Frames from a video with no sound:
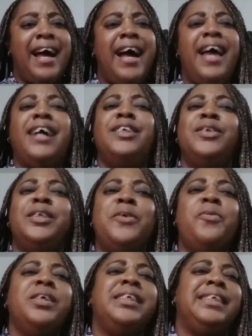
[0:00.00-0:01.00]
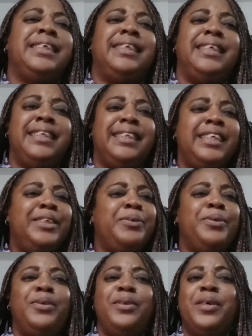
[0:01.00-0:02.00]
I had to say, what is this? It
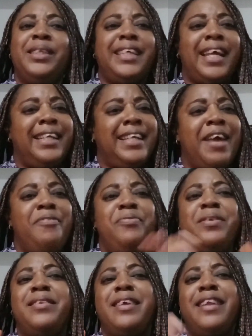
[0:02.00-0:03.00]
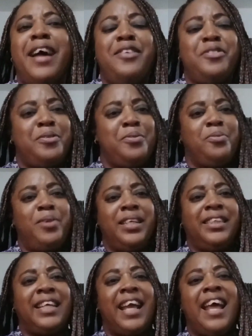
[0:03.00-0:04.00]
would not end. Everything has to
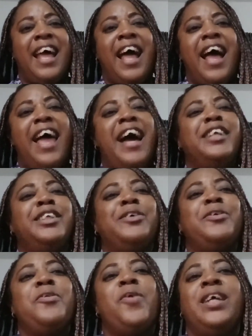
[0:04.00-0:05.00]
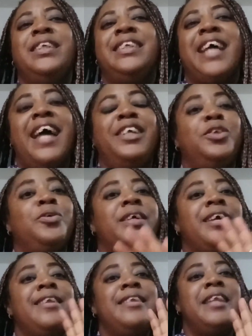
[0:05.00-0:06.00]
wait. I had to go and I
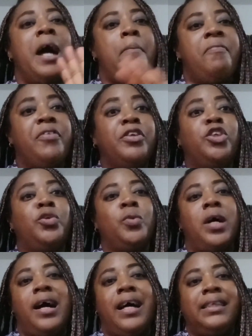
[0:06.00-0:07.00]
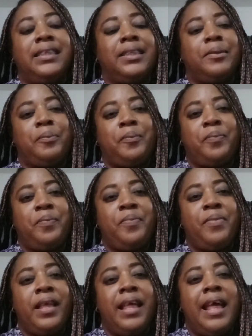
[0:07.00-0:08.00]
took a nap for 2 hours.
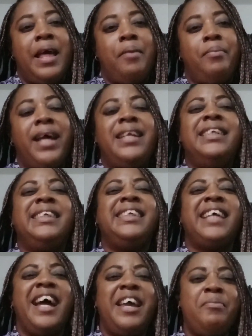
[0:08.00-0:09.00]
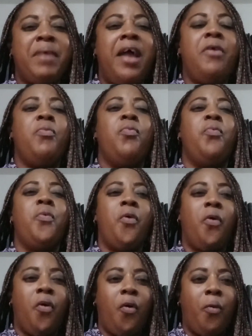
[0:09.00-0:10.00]
By the time I
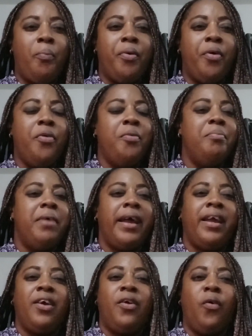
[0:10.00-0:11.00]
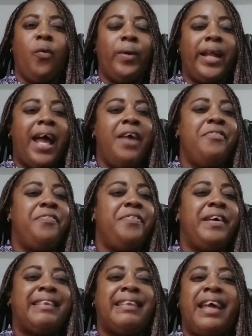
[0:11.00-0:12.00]
woke up, oh my God, I
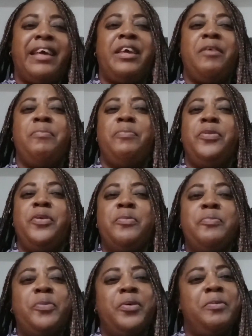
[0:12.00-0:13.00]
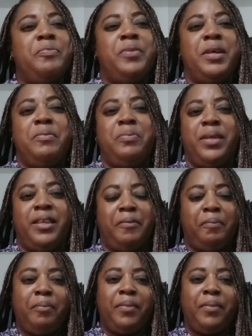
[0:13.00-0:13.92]
felt like a newborn baby.